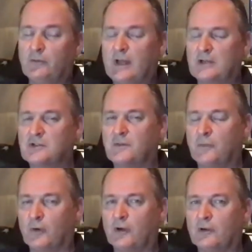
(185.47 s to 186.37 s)

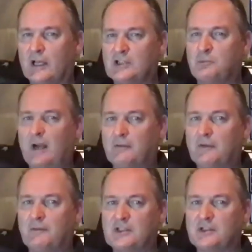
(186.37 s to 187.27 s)
2004 as a private
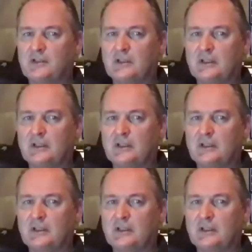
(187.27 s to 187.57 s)
investor.